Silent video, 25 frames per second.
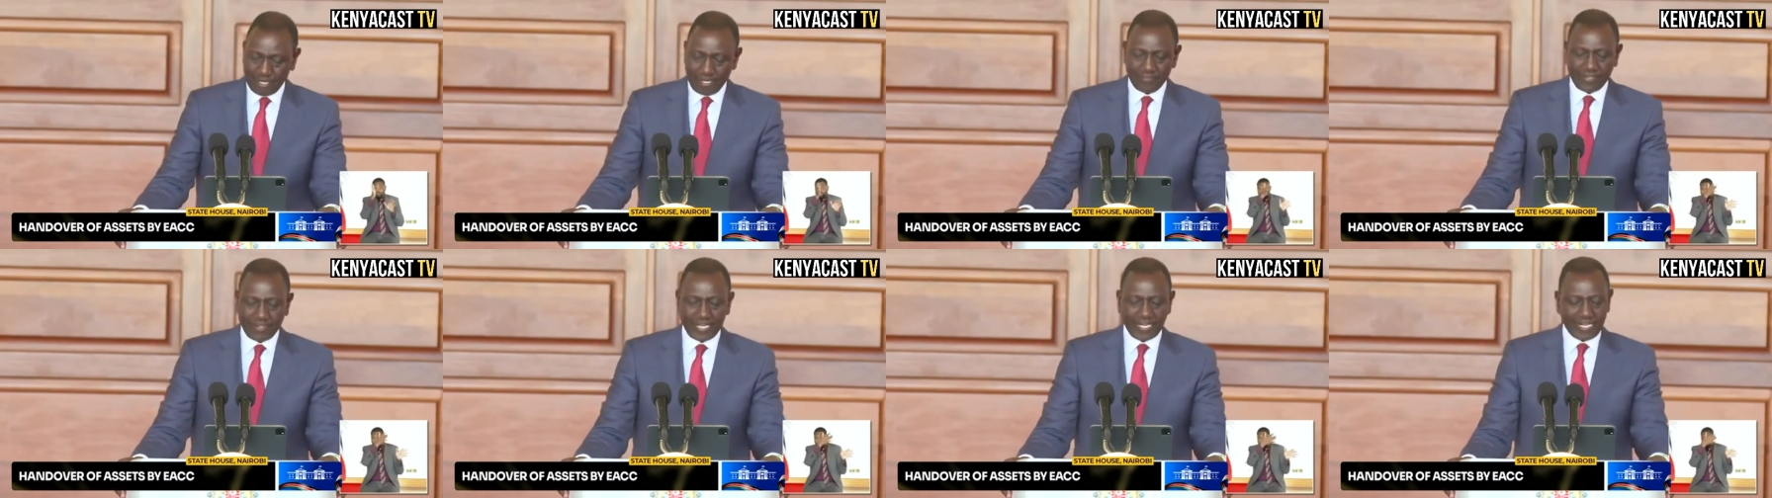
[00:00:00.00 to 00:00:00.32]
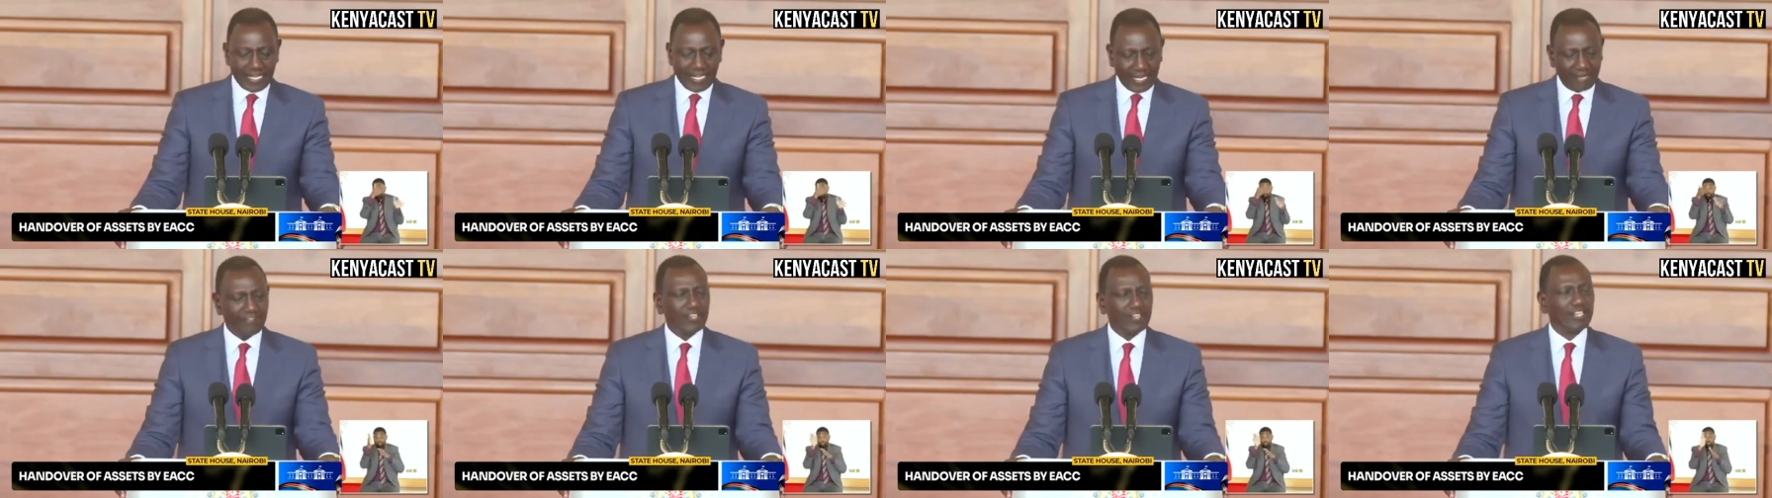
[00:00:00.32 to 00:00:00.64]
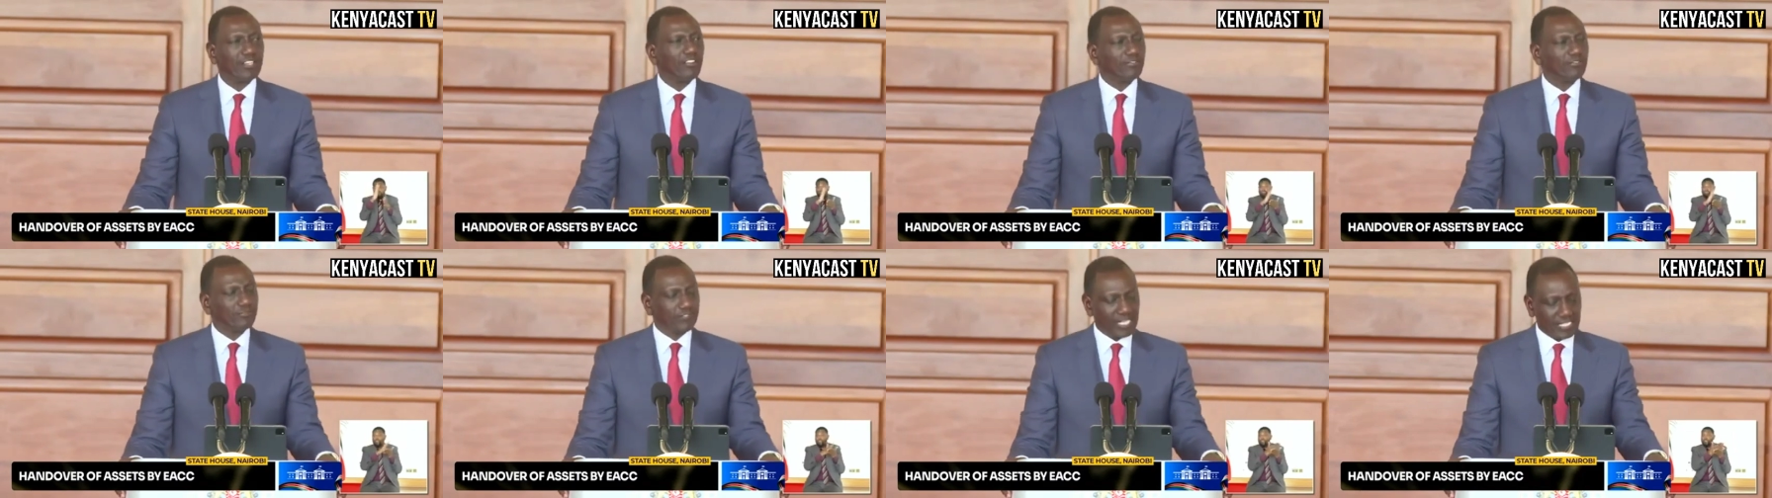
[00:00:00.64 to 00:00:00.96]
The recovery
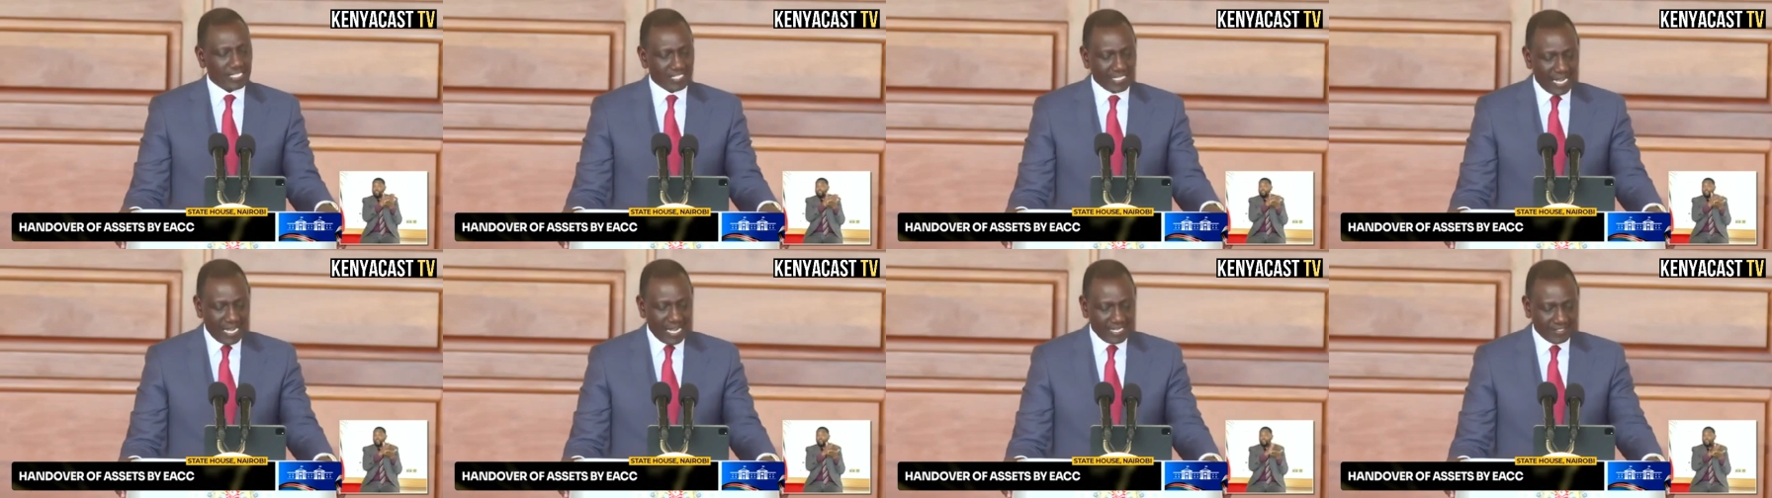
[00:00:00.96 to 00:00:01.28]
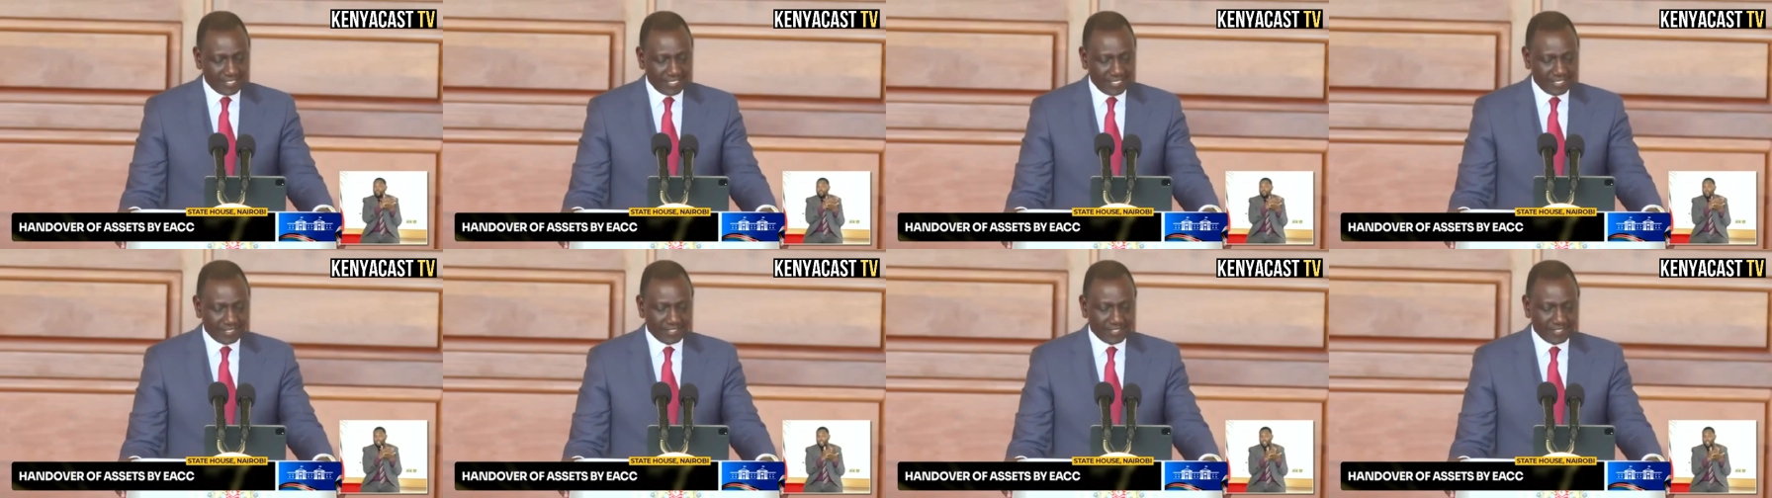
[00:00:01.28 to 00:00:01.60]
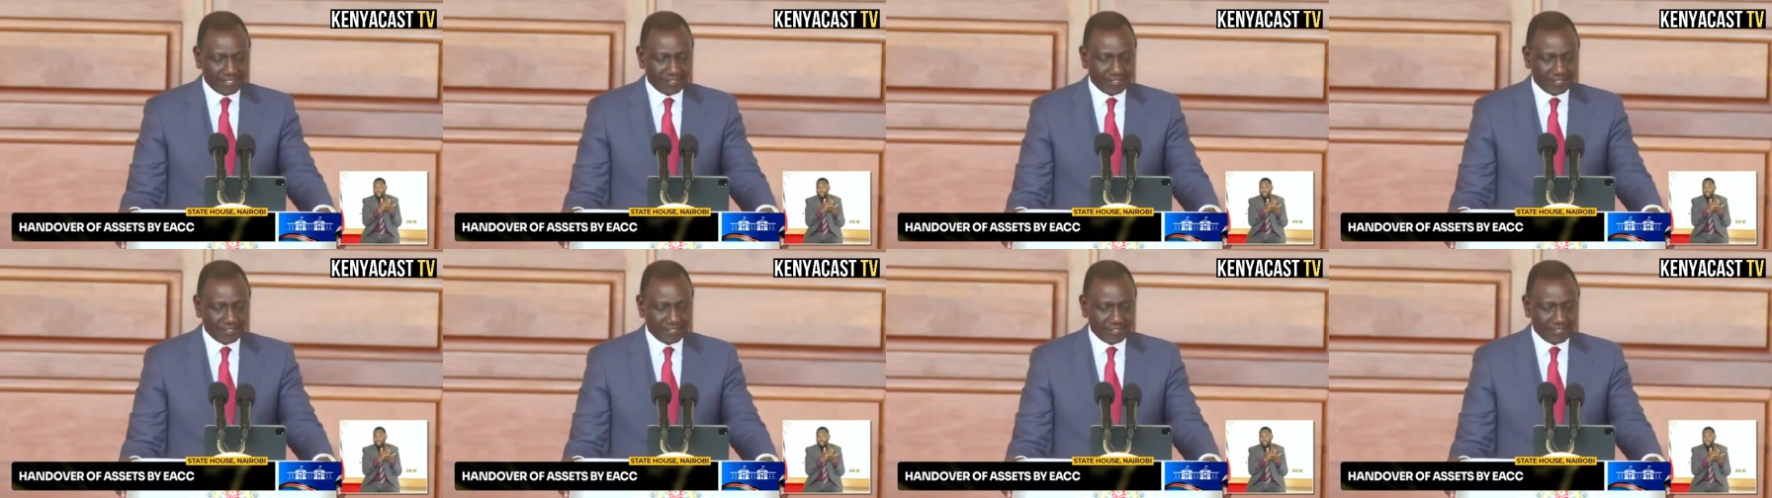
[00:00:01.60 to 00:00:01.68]
of such assets